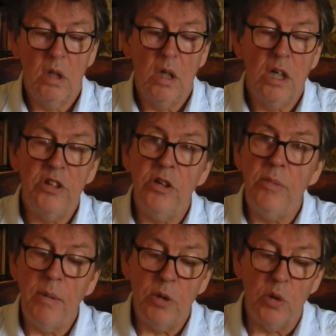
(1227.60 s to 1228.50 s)
And he
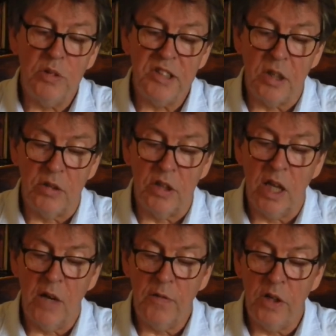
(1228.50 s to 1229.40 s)
remembered also the
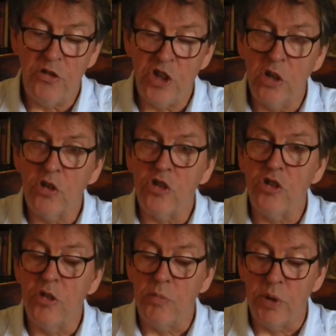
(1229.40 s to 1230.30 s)
careful
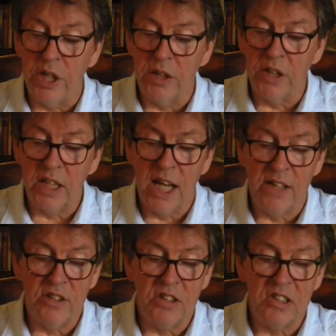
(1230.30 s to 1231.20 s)
injunction to bring the
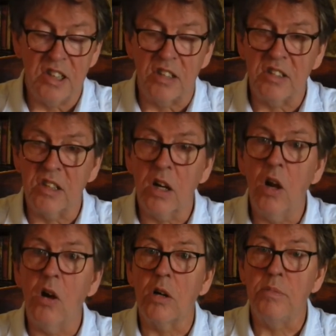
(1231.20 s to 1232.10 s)
cat at 6
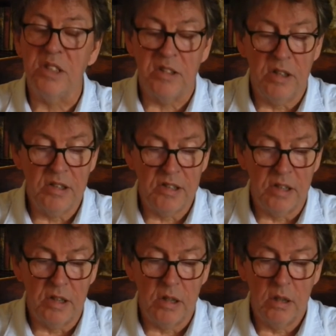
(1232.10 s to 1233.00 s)
o'clock
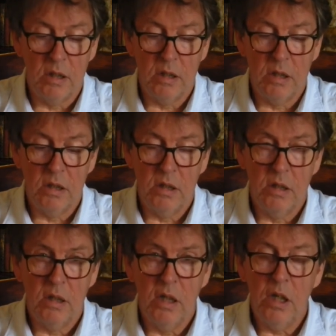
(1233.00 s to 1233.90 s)
precisely,
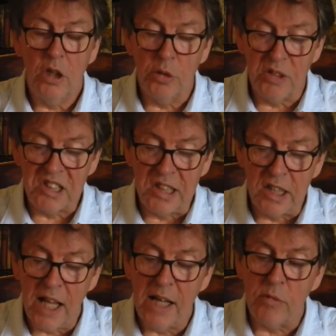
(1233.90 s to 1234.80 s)
and the whistling
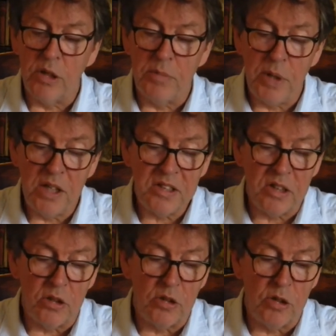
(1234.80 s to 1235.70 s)
lad with the
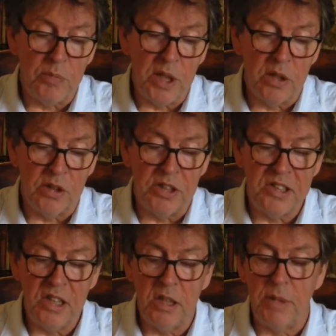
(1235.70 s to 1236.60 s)
basket who'd appeared on the
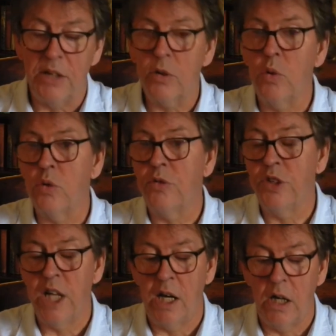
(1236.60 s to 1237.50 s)
scene about a quarter of
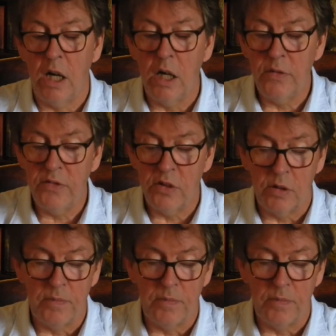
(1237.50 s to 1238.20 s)
an hour after them.